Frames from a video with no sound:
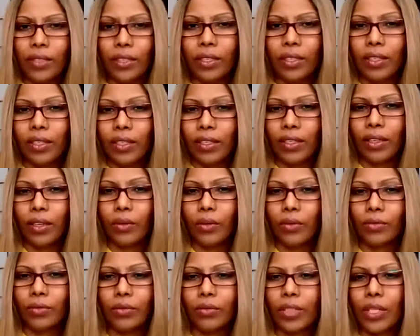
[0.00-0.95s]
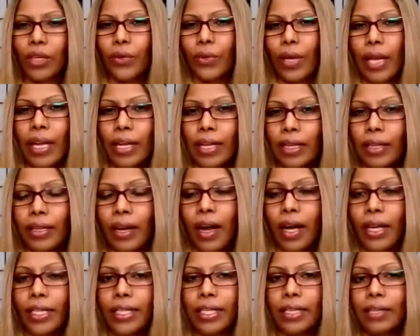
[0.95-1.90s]
you know, created
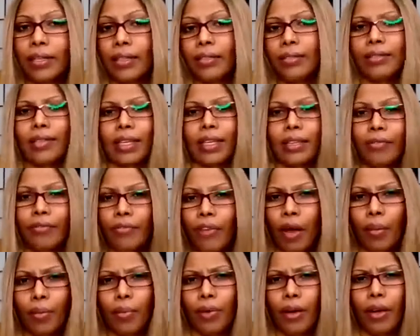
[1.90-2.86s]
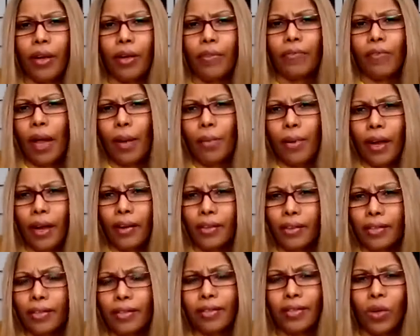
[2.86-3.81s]
idea like the
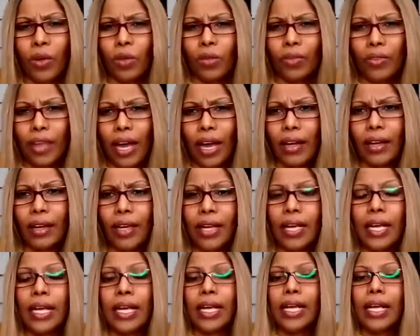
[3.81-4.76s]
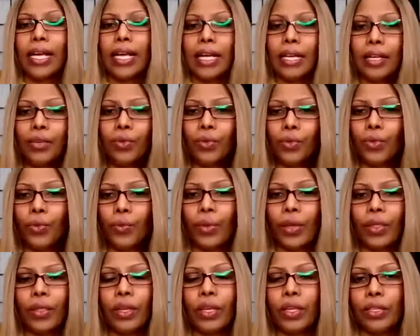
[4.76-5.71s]
vampires and all of that in with the
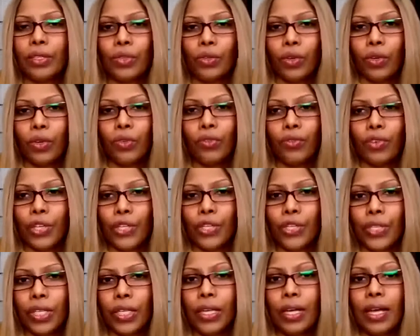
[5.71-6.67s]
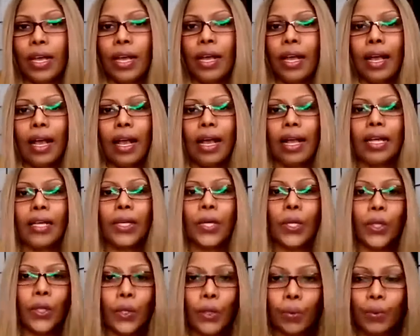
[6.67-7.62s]
historical fiction. And although
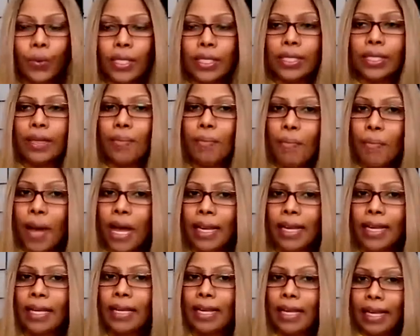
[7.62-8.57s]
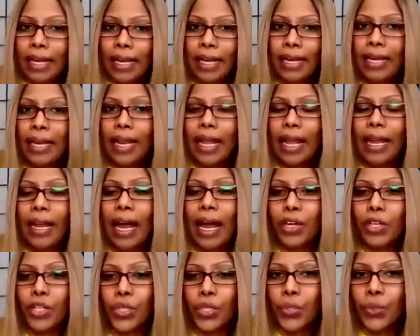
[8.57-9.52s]
it wasn't embedded in an
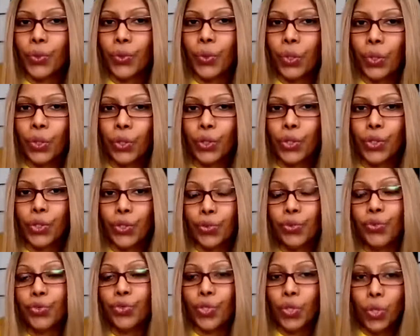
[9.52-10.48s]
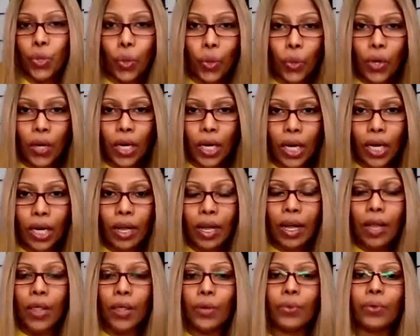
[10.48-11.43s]
actual true story,
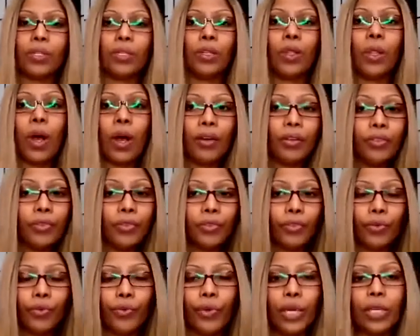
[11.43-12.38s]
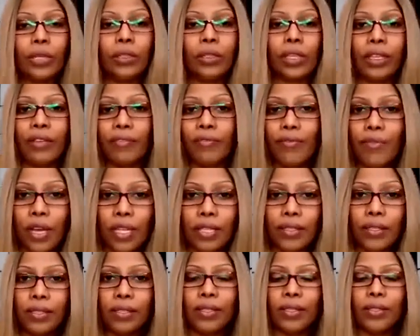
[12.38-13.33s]
there was a lot of real
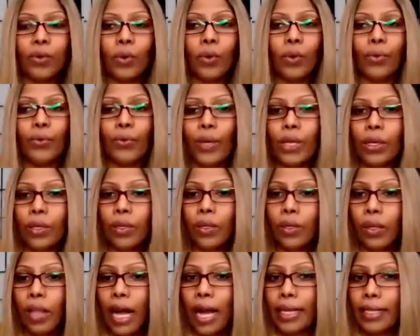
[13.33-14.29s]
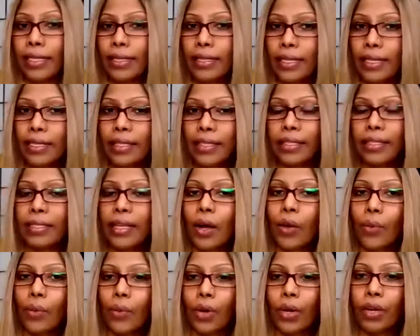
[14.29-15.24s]
events or real ideas that
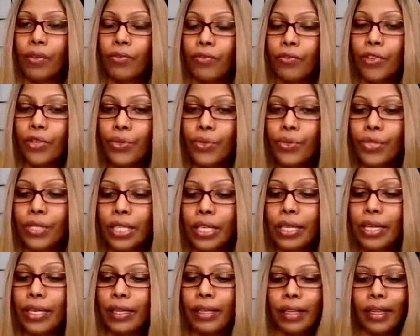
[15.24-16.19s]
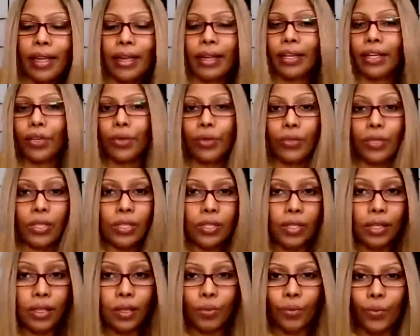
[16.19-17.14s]
were infused in it, like, the
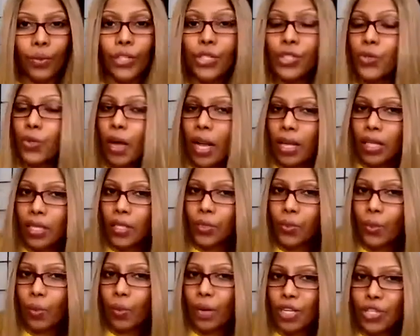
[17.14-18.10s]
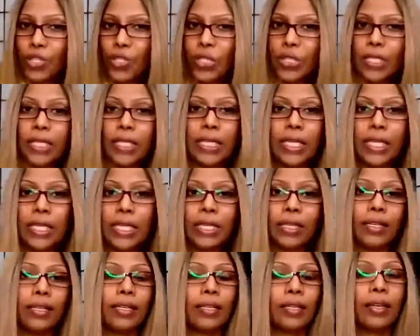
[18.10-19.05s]
Salem witch trials were mentioned in it
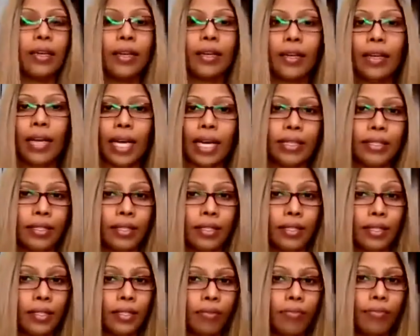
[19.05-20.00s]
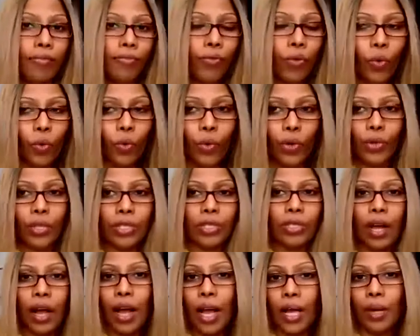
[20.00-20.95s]
in 1864. The
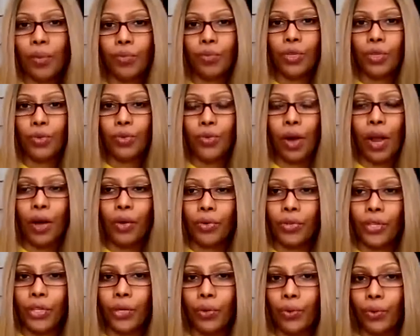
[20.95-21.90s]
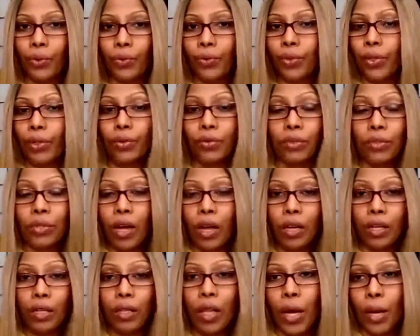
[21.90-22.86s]
time was around, they talk a
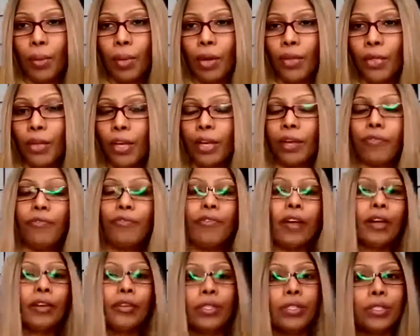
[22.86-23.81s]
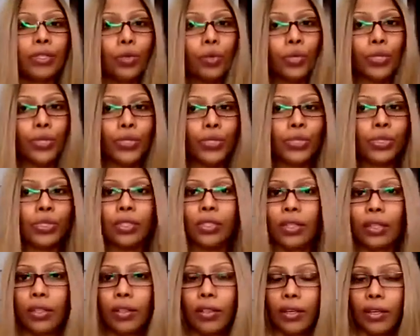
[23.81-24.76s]
lot about the Confederate soldiers and
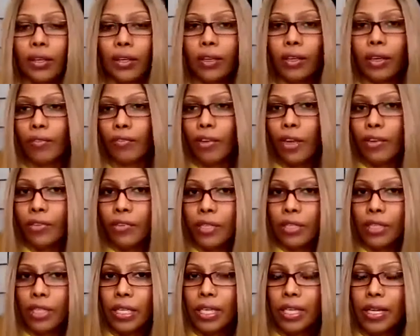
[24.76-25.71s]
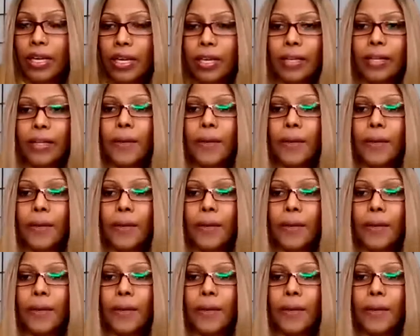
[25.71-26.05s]
the Confederacy and